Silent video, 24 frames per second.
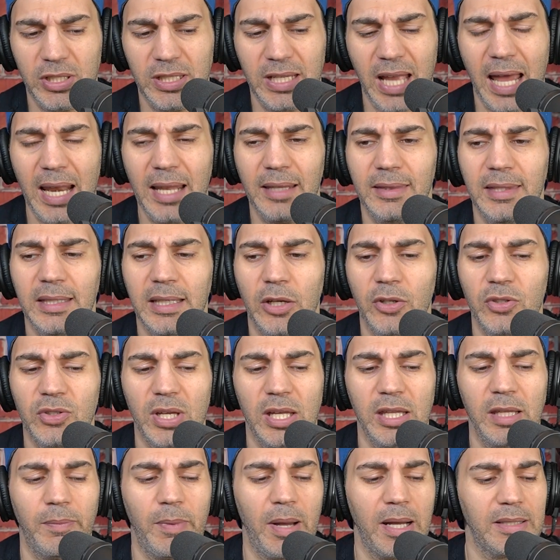You got to think
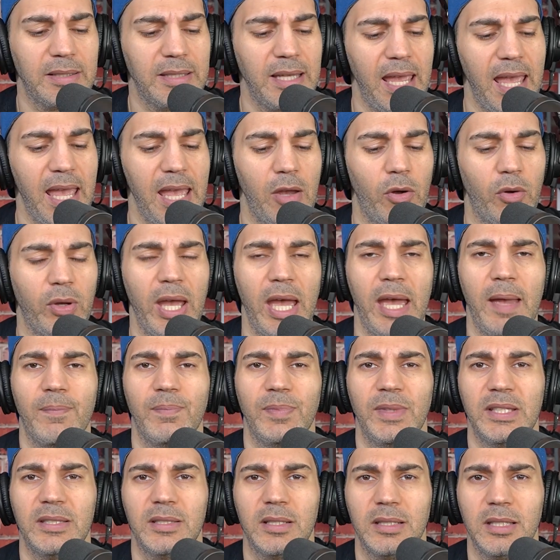outside the box and say, hey, okay,
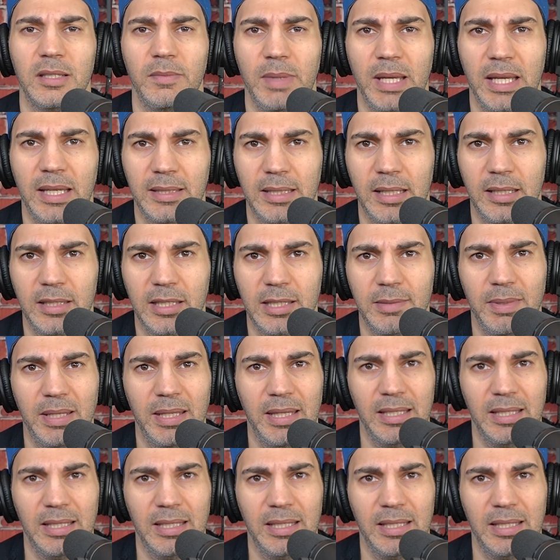this doesn't make sense to me.